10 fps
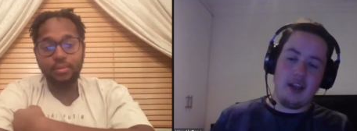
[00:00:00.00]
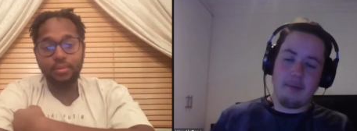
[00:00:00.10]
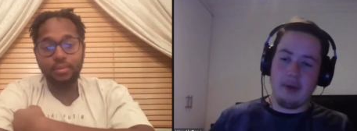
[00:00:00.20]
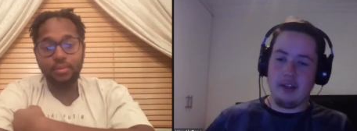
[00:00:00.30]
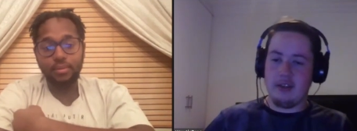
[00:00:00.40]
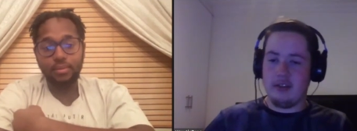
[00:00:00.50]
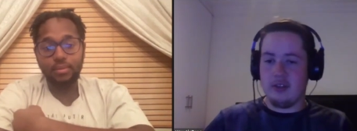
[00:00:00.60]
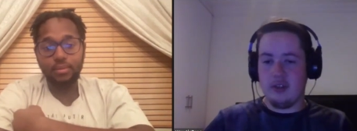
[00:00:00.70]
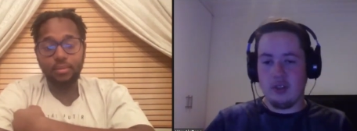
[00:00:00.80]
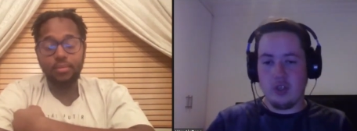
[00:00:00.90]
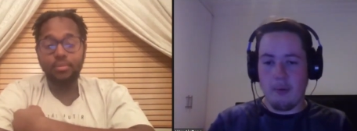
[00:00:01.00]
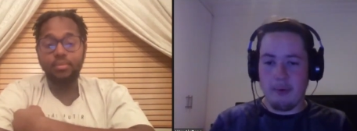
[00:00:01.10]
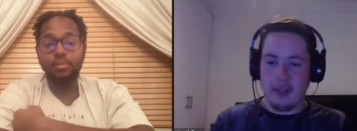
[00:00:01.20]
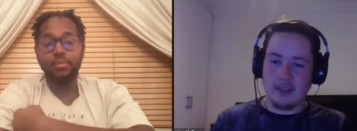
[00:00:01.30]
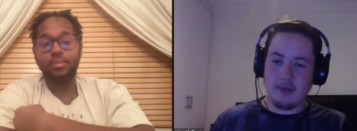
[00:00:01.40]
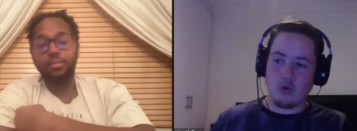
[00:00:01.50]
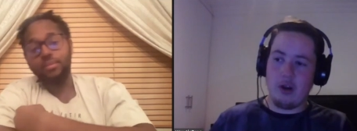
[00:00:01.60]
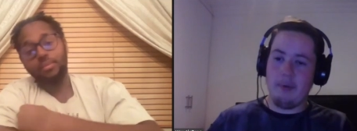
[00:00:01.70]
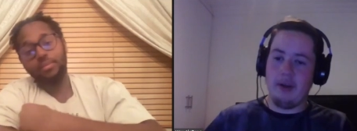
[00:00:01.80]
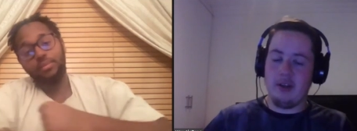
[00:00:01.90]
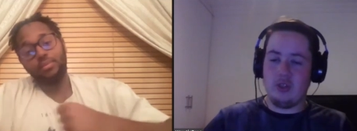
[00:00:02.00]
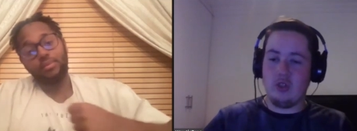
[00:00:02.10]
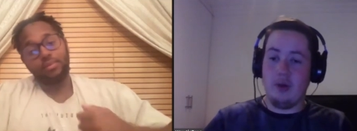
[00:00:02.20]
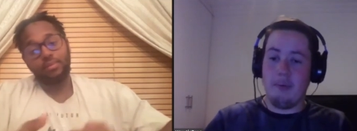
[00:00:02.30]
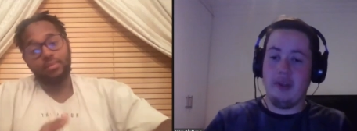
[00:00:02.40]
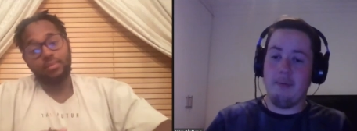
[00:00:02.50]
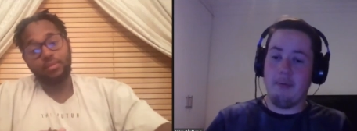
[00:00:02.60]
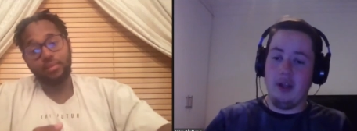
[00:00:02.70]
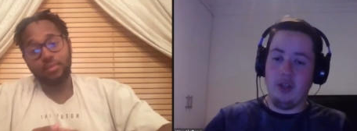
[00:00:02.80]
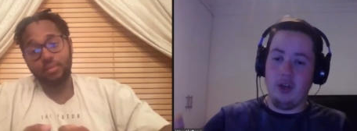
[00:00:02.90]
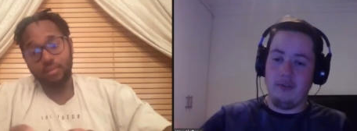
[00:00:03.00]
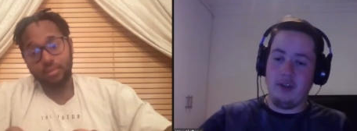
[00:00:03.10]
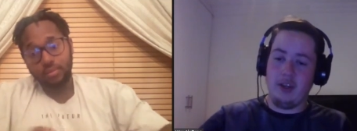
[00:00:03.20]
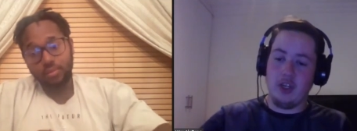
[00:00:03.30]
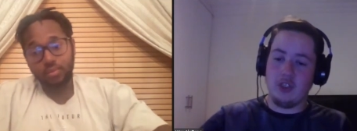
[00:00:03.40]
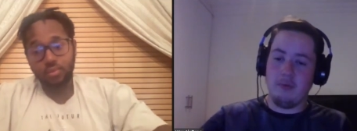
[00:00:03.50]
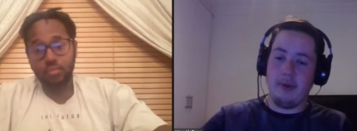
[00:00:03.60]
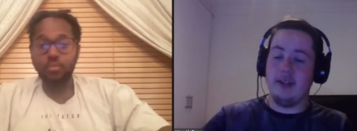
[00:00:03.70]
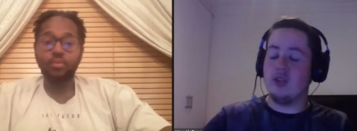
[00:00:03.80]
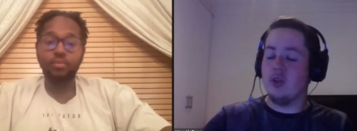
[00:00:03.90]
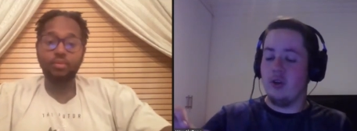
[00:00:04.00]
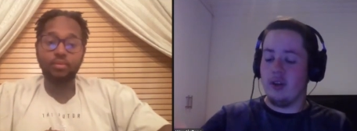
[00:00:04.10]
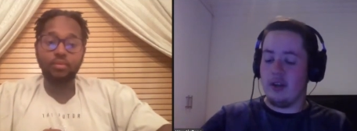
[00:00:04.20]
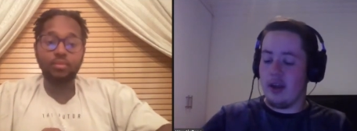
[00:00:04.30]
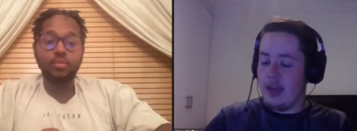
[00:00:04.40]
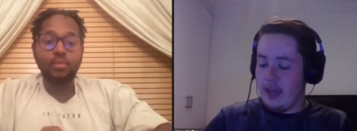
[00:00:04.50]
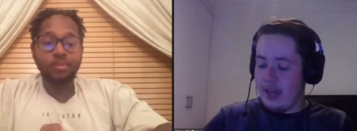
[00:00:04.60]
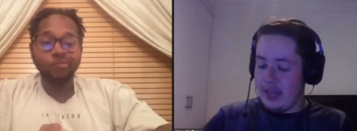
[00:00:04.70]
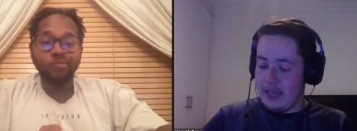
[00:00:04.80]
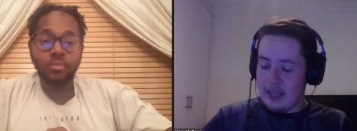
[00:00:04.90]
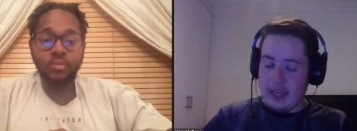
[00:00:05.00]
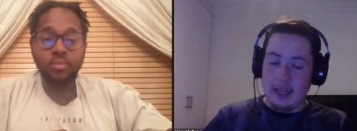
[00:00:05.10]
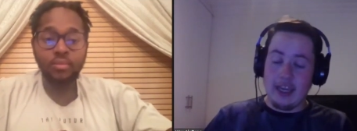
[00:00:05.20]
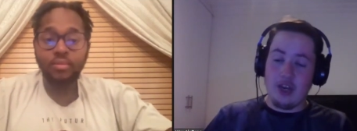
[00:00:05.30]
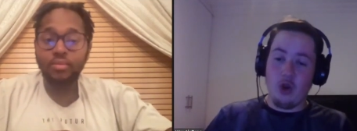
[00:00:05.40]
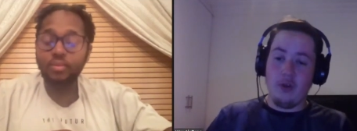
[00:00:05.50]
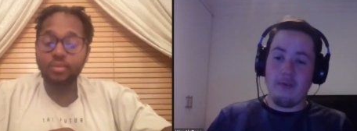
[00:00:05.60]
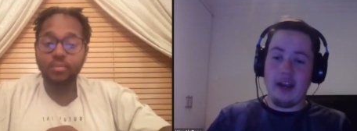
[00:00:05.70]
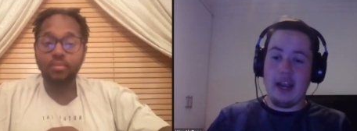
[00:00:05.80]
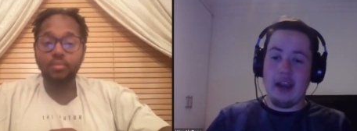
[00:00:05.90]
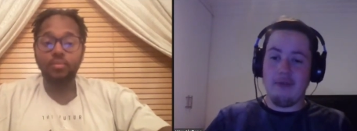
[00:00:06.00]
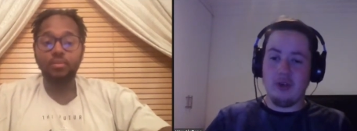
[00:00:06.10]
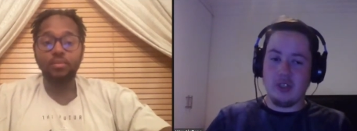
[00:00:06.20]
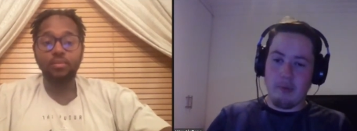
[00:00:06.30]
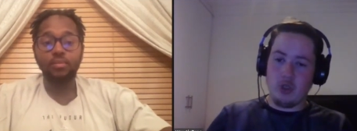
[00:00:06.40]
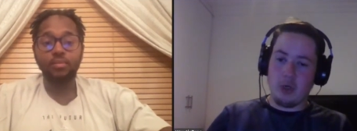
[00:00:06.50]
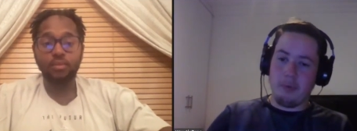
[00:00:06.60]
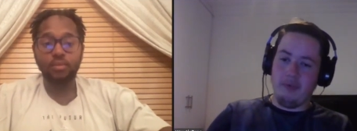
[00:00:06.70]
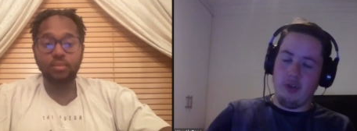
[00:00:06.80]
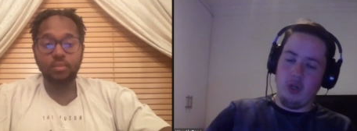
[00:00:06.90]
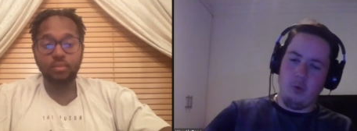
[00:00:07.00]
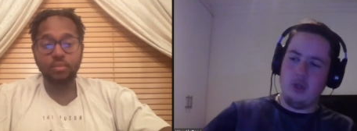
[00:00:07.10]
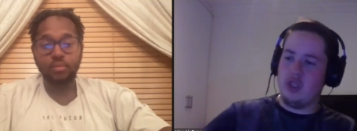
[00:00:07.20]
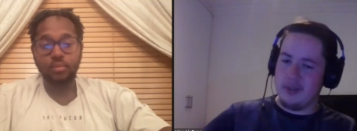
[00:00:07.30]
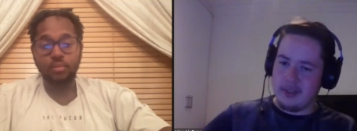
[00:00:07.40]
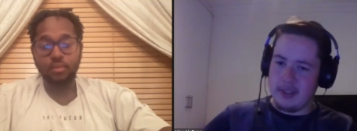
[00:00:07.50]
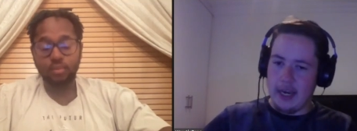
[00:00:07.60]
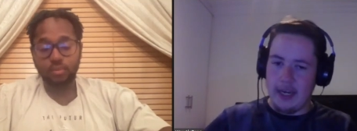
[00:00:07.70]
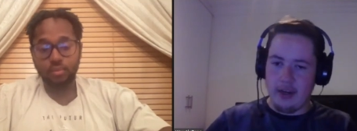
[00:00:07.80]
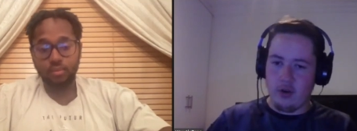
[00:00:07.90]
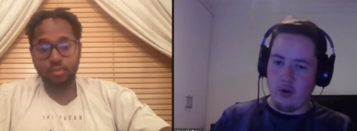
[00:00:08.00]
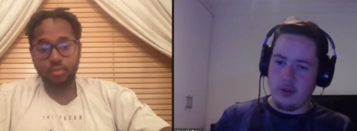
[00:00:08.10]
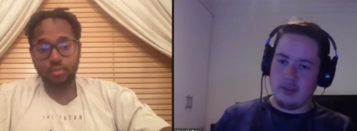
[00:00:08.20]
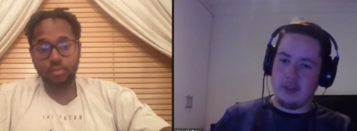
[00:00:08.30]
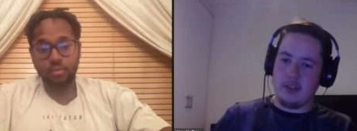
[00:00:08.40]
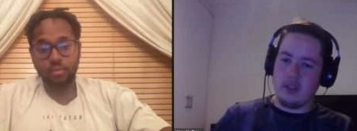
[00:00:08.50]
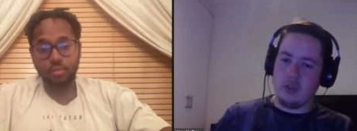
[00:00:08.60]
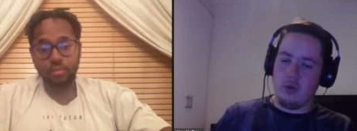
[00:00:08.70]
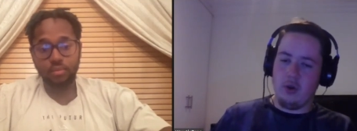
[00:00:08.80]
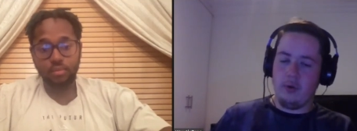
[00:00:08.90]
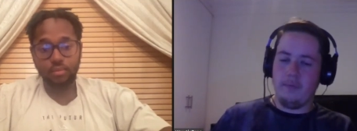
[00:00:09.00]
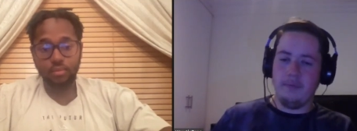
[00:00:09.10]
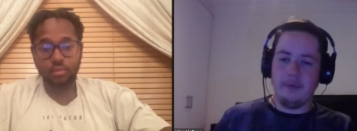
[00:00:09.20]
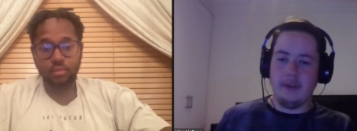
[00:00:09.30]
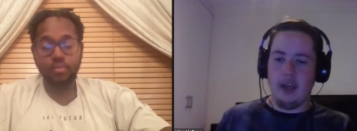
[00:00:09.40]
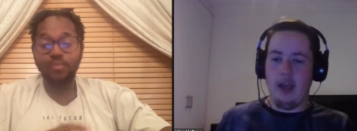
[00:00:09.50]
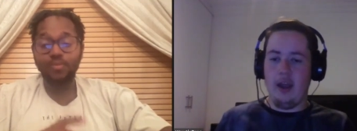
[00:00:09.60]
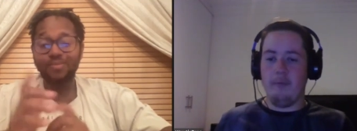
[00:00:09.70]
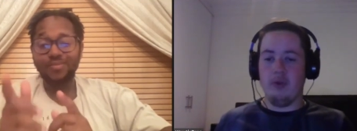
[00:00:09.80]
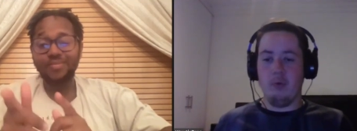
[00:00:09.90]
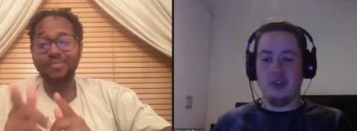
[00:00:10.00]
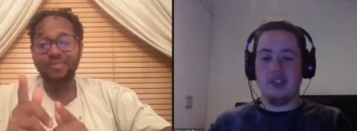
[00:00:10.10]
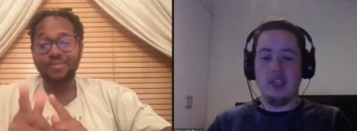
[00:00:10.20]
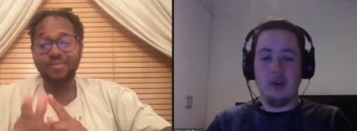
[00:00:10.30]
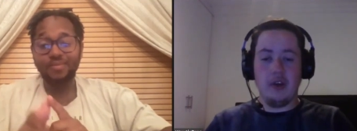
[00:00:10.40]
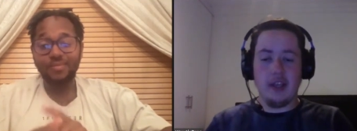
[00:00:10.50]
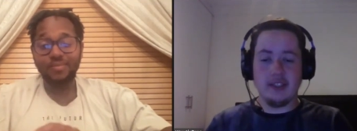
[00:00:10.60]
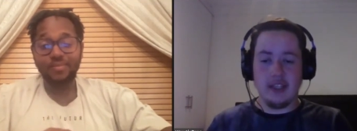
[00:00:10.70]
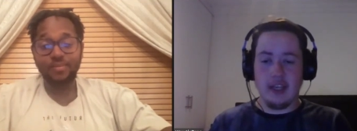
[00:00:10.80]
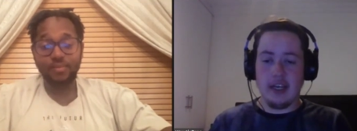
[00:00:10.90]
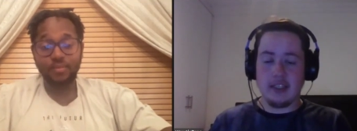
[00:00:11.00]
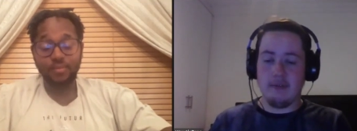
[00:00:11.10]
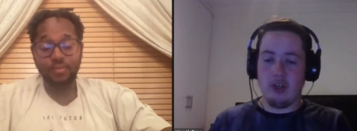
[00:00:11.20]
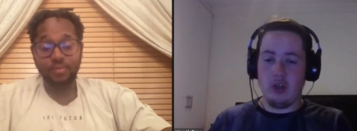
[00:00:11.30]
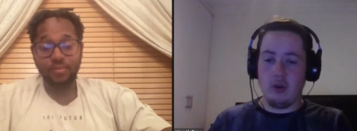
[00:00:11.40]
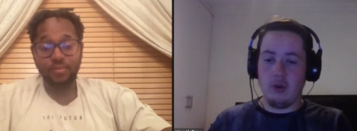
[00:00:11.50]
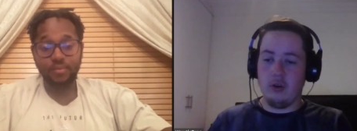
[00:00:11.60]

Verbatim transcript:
Speaker 1: like button, stomp on that subscribe button, stomp on that bell notification button so you can get notified every time we drop a video, which is daily content, as you know. Um, we'll see you guys in the next video.